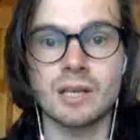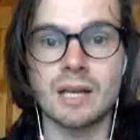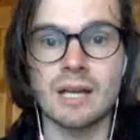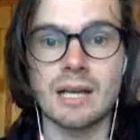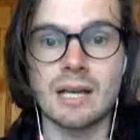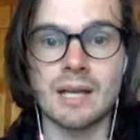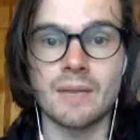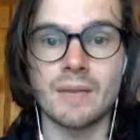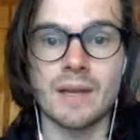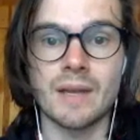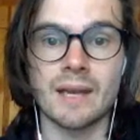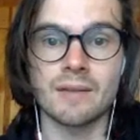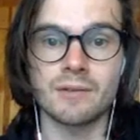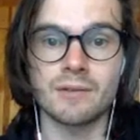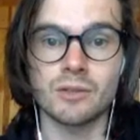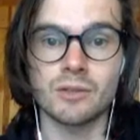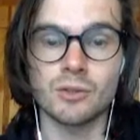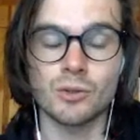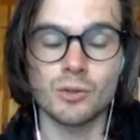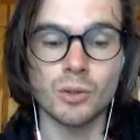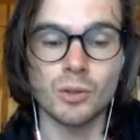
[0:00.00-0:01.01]
and they have
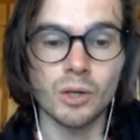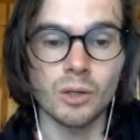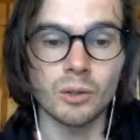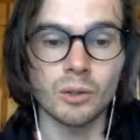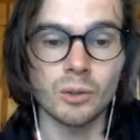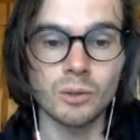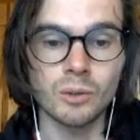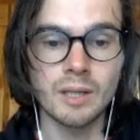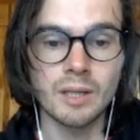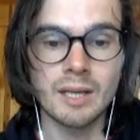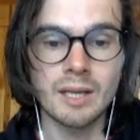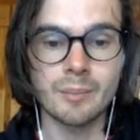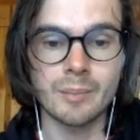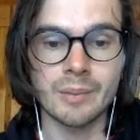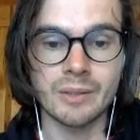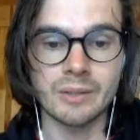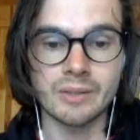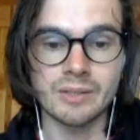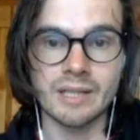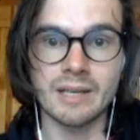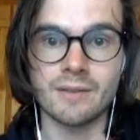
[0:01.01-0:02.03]
control
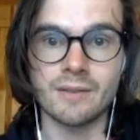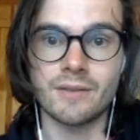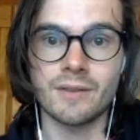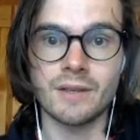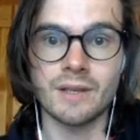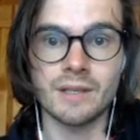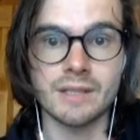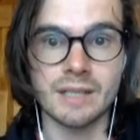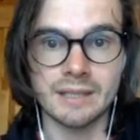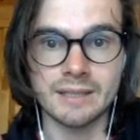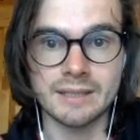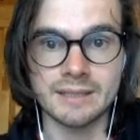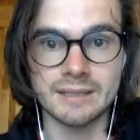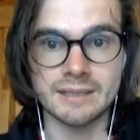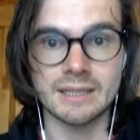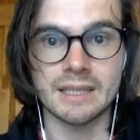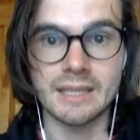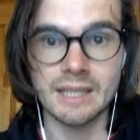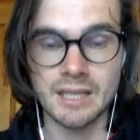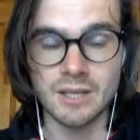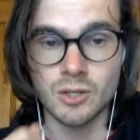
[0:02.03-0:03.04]
because they have things like
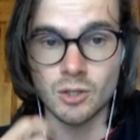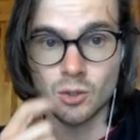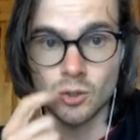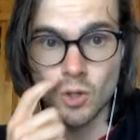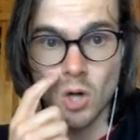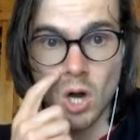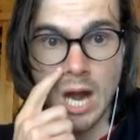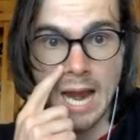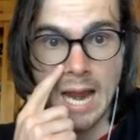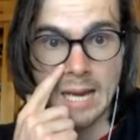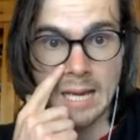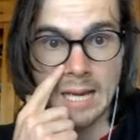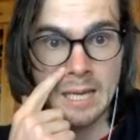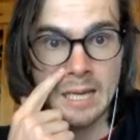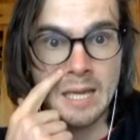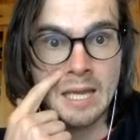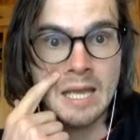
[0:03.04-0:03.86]
Stunning Strike.